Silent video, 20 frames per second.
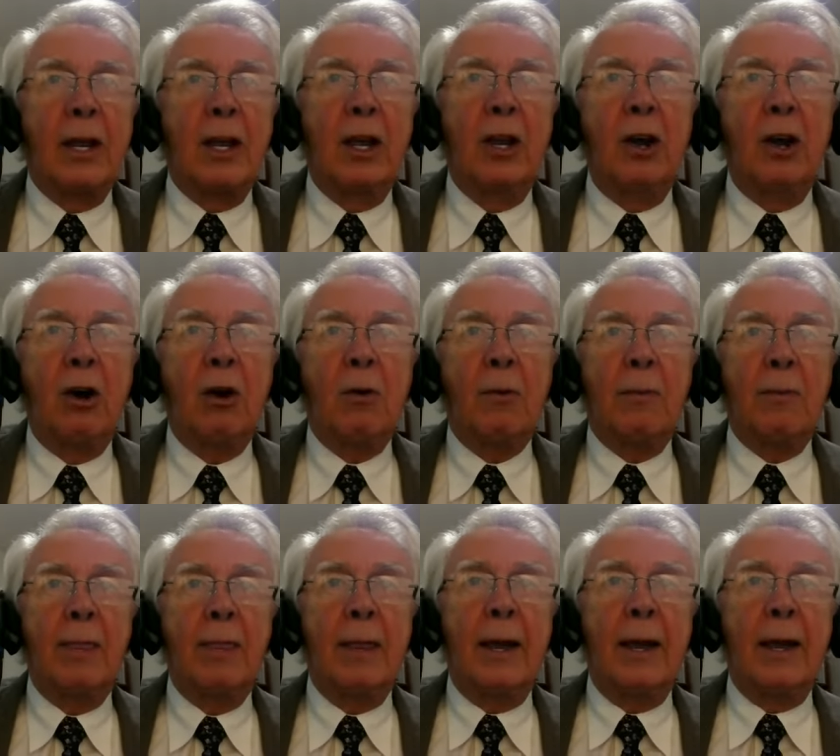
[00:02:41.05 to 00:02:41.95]
You know,
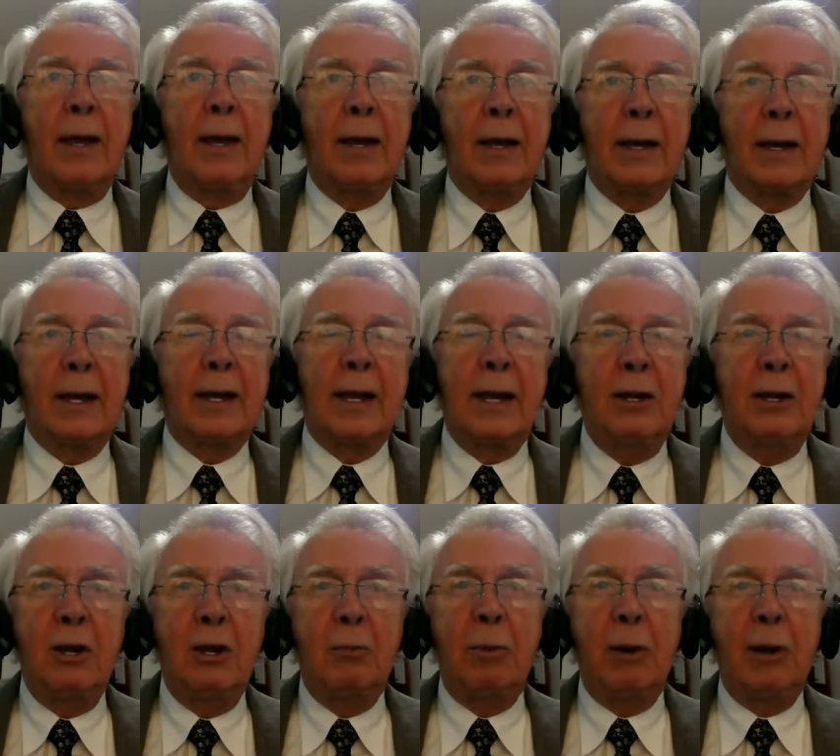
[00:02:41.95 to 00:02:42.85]
can
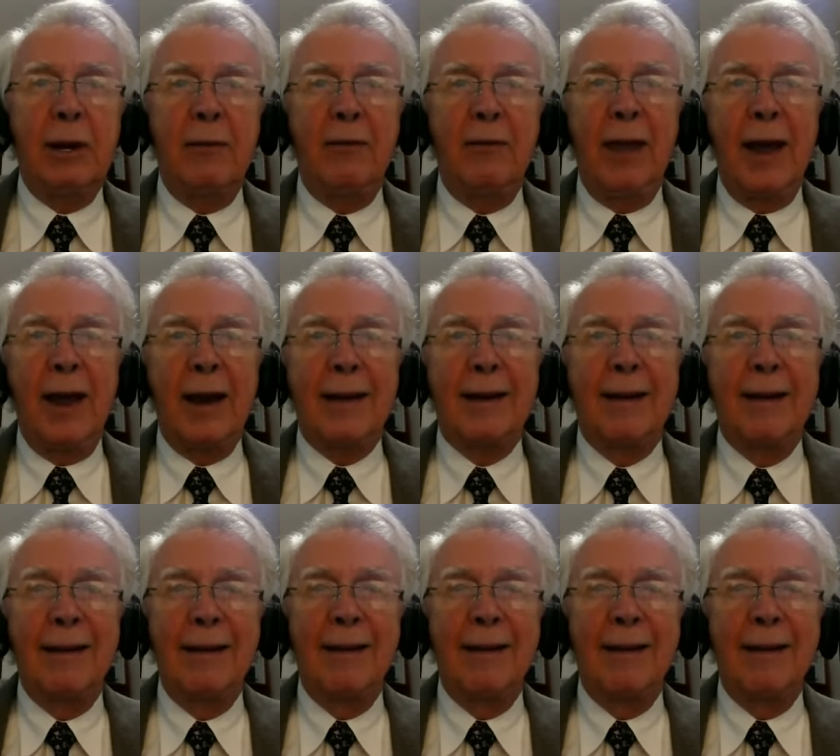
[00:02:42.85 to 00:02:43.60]
you believe that?